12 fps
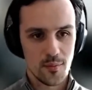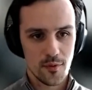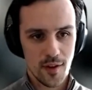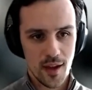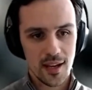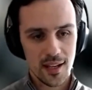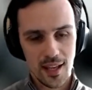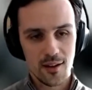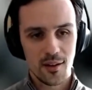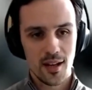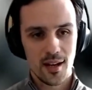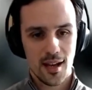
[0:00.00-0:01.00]
providing
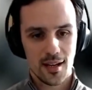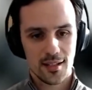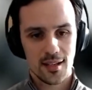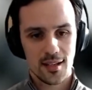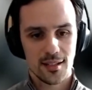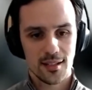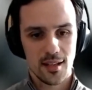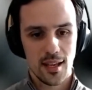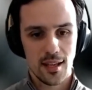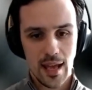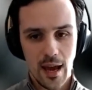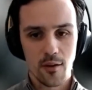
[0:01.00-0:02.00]
internet access
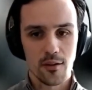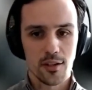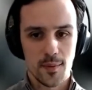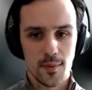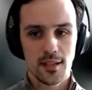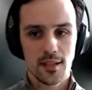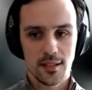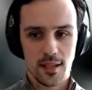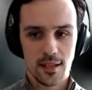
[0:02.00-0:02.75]
in outer space